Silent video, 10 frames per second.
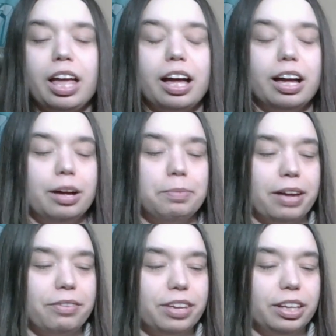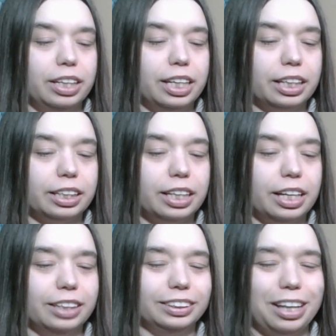I feel like
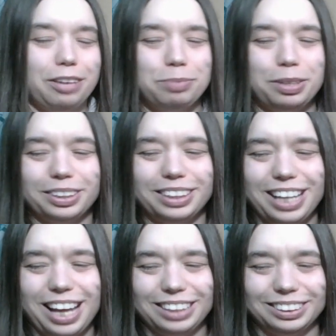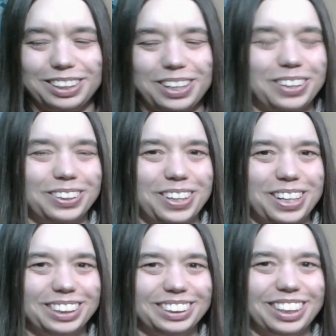Daft Punk has a
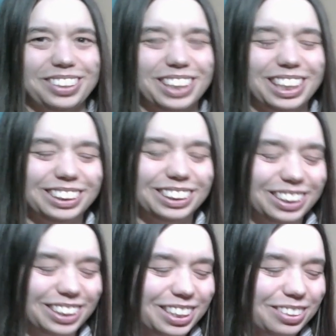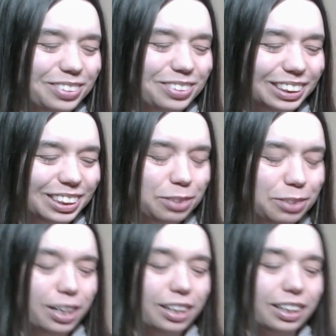lot of sound engineering go into their
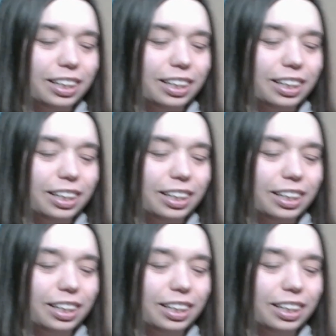work.